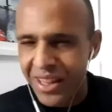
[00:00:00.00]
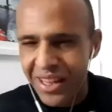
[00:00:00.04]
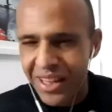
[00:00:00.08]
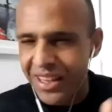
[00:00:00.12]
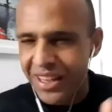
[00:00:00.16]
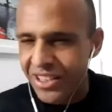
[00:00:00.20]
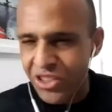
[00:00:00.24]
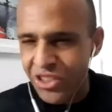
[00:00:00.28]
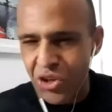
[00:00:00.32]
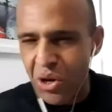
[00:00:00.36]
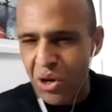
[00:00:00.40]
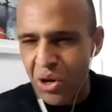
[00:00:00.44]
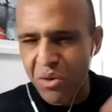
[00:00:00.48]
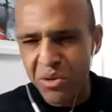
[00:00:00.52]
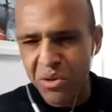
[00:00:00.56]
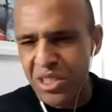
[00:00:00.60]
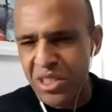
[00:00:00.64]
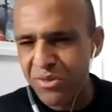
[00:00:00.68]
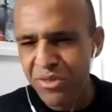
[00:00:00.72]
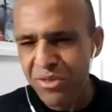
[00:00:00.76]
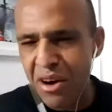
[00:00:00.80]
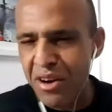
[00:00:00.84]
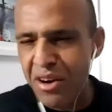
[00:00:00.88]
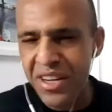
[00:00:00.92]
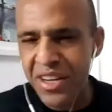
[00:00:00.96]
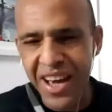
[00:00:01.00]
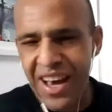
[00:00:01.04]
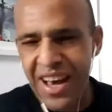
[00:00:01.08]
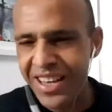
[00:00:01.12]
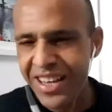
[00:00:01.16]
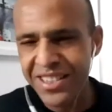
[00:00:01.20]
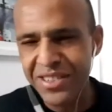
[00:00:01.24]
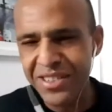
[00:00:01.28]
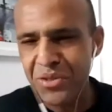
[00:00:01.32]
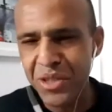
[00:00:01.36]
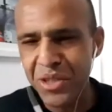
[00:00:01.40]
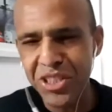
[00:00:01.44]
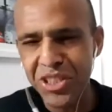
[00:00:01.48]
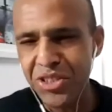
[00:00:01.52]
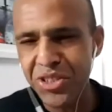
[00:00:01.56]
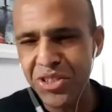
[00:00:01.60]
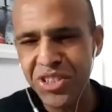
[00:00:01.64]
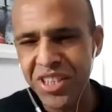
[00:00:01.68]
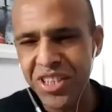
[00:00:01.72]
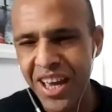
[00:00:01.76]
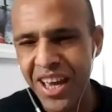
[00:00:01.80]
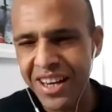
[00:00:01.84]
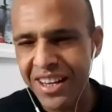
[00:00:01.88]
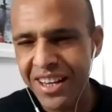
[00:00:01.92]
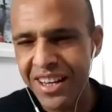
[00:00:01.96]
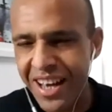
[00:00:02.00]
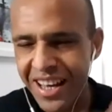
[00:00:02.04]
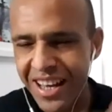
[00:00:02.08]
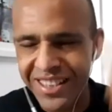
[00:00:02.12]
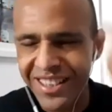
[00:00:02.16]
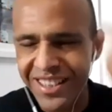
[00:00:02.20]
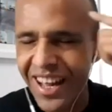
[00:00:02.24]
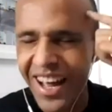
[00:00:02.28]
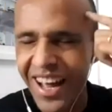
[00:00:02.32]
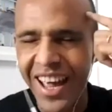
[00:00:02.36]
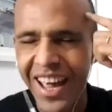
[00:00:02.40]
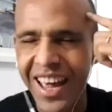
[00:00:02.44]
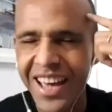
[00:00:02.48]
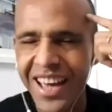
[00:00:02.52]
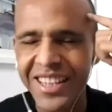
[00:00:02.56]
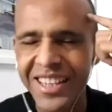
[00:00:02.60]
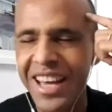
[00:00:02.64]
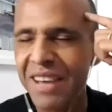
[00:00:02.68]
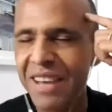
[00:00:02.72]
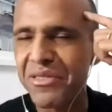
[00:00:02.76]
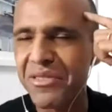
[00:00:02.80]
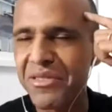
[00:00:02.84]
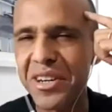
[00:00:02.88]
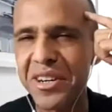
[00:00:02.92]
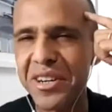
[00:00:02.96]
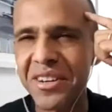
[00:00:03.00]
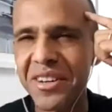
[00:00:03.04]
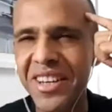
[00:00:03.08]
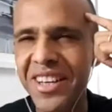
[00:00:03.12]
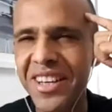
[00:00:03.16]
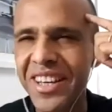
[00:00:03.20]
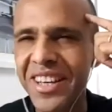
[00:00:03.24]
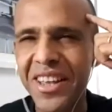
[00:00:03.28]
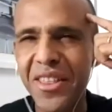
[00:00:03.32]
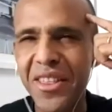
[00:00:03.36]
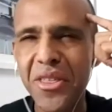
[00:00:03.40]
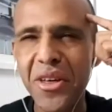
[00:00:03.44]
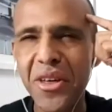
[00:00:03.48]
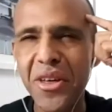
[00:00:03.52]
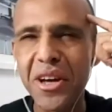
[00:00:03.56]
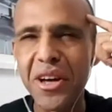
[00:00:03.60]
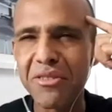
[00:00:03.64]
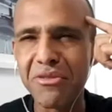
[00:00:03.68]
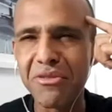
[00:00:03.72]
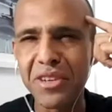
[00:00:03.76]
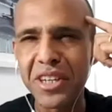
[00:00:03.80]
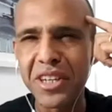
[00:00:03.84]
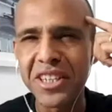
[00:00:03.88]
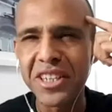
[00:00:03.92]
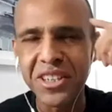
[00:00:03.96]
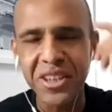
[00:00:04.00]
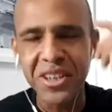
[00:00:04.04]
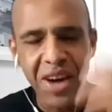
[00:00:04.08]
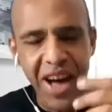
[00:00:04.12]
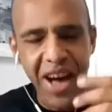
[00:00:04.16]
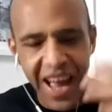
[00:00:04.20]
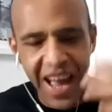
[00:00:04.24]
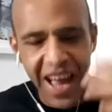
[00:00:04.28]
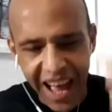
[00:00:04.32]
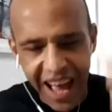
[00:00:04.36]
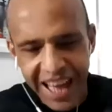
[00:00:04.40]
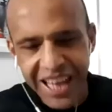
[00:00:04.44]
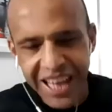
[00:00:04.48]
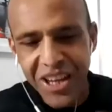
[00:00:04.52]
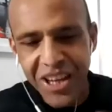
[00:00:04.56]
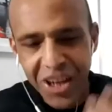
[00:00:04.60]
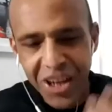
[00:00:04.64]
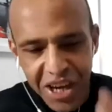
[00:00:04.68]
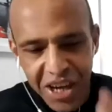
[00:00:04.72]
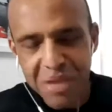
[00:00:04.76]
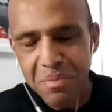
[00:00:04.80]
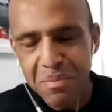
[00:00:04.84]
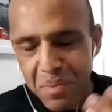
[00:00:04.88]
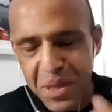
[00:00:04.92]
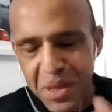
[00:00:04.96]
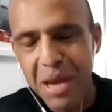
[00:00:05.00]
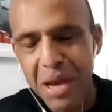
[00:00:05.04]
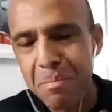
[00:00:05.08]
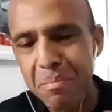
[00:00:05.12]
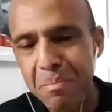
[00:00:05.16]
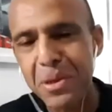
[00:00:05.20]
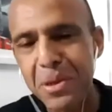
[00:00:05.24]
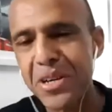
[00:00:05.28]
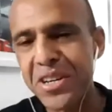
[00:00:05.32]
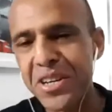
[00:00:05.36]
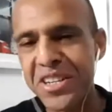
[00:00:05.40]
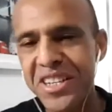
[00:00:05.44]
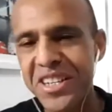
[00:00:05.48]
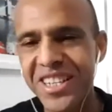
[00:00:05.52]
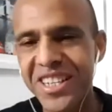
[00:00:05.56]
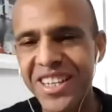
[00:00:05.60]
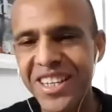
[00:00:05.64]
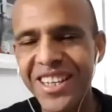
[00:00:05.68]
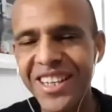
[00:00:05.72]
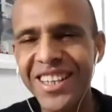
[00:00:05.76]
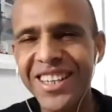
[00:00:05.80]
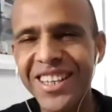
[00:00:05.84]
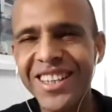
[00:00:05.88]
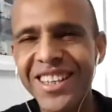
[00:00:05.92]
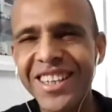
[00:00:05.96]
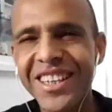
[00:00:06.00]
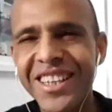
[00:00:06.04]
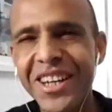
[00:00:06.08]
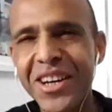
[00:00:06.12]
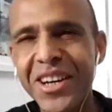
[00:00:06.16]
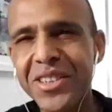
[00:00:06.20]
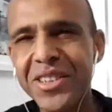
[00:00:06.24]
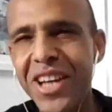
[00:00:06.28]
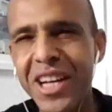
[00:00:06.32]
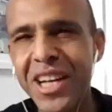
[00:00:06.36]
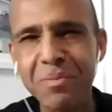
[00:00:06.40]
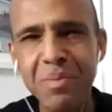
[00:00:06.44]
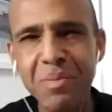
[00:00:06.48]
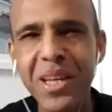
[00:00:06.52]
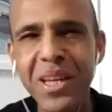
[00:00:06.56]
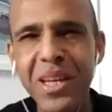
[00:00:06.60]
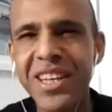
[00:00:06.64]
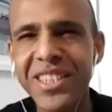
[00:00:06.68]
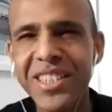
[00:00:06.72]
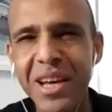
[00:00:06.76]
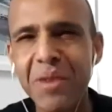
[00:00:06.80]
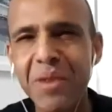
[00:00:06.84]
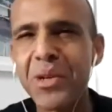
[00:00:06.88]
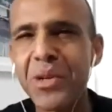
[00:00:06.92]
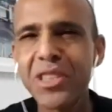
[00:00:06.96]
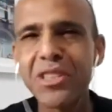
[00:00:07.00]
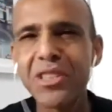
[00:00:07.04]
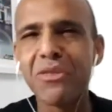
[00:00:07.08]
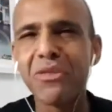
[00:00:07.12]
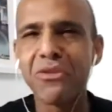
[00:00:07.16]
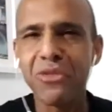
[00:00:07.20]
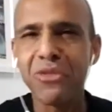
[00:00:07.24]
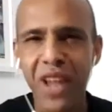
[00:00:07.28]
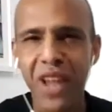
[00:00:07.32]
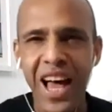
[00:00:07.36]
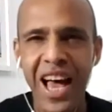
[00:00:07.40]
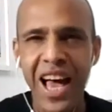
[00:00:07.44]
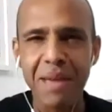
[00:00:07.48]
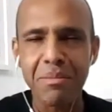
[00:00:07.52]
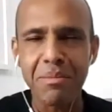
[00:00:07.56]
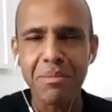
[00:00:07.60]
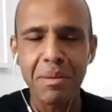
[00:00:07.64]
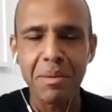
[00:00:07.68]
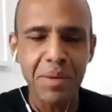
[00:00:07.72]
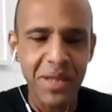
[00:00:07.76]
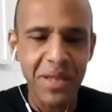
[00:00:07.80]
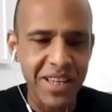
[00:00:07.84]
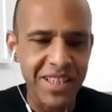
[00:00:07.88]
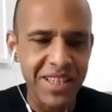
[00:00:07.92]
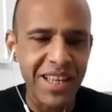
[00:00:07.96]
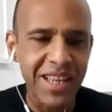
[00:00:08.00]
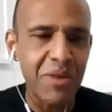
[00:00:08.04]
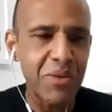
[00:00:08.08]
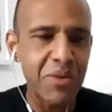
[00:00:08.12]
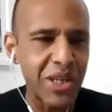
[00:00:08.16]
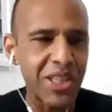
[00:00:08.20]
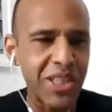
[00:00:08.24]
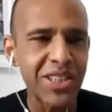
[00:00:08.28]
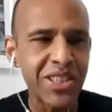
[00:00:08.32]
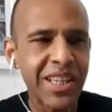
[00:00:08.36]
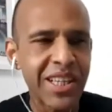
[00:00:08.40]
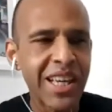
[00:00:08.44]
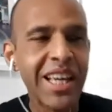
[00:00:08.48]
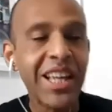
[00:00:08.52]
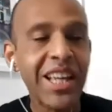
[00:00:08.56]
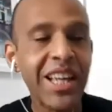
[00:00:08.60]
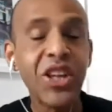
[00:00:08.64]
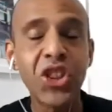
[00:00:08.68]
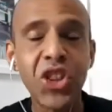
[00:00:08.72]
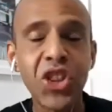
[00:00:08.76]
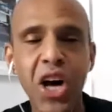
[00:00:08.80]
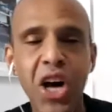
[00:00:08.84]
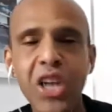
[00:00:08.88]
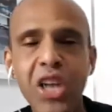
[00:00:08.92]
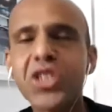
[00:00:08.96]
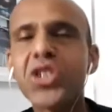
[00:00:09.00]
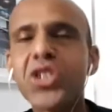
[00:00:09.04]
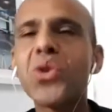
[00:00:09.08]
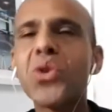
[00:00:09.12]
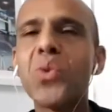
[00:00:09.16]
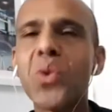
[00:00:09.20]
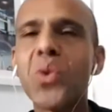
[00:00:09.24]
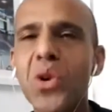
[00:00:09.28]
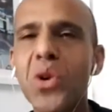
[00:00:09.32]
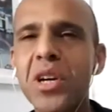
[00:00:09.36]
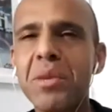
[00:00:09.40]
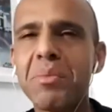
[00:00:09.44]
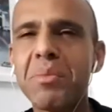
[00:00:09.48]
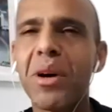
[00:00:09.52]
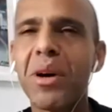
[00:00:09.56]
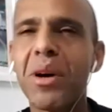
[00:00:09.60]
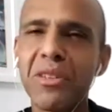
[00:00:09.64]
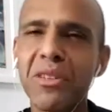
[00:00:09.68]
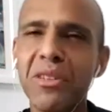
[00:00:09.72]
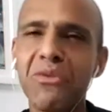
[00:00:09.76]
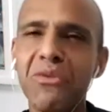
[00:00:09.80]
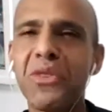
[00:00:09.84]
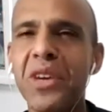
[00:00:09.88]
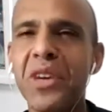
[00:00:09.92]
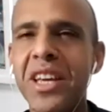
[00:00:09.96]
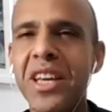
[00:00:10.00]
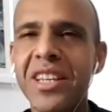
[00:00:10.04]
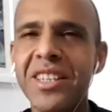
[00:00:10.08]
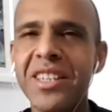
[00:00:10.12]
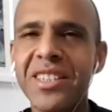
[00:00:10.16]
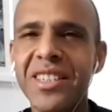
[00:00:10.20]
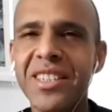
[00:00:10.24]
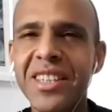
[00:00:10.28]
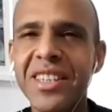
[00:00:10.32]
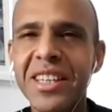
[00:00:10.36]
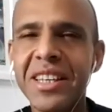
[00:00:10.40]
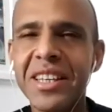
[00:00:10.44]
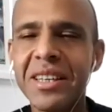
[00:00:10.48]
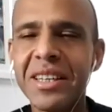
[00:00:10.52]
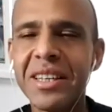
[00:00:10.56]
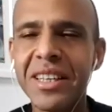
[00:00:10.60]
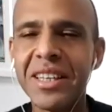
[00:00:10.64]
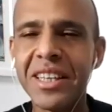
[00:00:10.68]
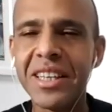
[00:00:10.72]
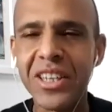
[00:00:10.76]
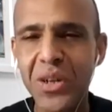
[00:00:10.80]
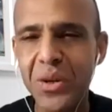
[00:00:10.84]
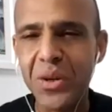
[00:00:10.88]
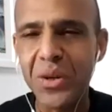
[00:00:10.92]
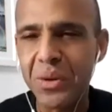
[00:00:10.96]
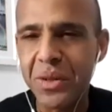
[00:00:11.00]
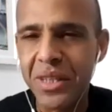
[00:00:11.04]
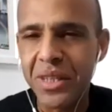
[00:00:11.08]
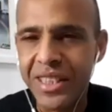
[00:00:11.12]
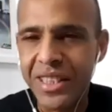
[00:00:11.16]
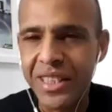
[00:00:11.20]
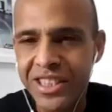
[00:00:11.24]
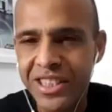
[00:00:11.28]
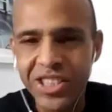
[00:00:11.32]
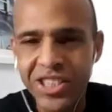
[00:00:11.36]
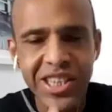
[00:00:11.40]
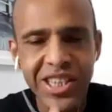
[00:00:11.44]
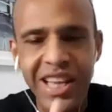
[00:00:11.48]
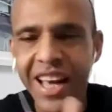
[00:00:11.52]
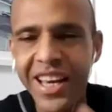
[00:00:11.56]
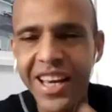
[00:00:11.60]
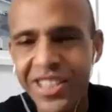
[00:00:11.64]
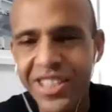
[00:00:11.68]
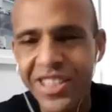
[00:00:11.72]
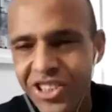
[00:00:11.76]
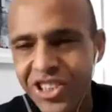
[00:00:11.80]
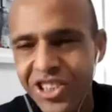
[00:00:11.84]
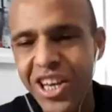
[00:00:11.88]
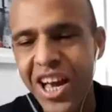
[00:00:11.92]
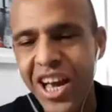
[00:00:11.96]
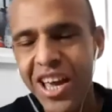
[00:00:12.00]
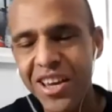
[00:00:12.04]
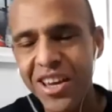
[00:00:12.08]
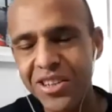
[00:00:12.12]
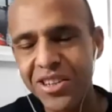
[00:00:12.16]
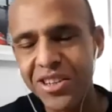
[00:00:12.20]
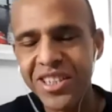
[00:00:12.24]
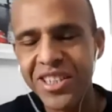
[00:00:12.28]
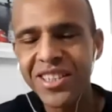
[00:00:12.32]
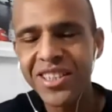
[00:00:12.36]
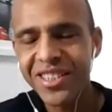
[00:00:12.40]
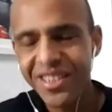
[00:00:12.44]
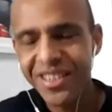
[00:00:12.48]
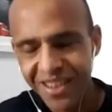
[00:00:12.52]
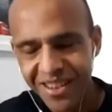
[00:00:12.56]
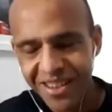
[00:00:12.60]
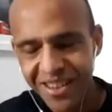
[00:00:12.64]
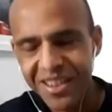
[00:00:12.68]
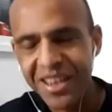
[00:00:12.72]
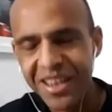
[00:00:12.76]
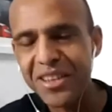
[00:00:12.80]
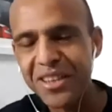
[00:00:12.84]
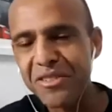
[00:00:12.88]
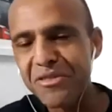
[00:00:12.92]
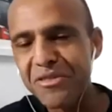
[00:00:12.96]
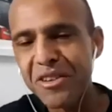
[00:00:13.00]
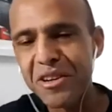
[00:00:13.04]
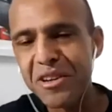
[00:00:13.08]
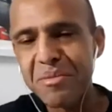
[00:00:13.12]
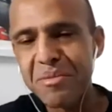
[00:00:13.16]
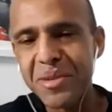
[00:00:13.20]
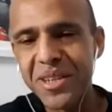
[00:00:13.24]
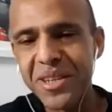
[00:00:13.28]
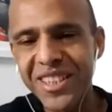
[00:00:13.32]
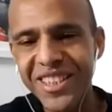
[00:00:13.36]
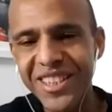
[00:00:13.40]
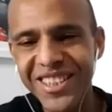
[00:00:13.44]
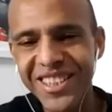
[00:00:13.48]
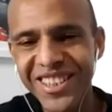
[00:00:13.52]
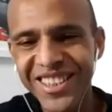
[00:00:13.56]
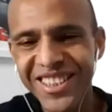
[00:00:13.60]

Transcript: John was very nice what you said. I had never thought of it. I got to be a bird, not because I want to fly, but because I want not to worry about the things, just like a child. Thank you very much.